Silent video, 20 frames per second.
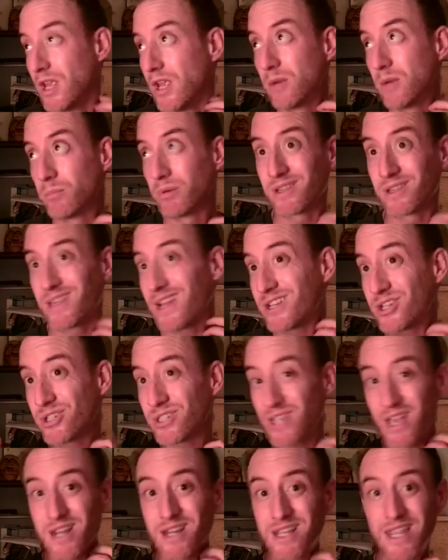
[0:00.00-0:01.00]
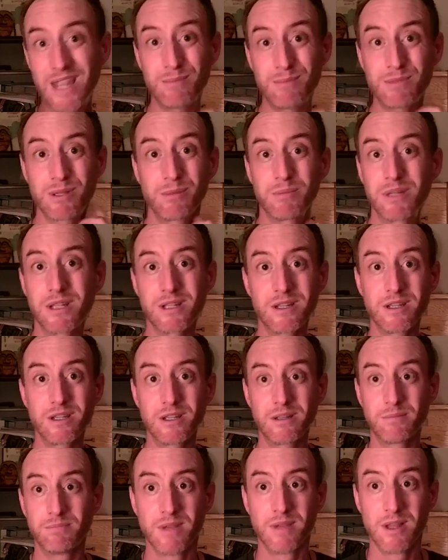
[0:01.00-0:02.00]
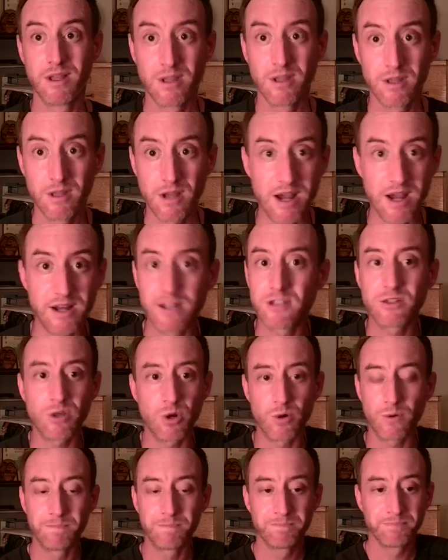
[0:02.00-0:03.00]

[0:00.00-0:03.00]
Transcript: But that just kind of came to me on its own.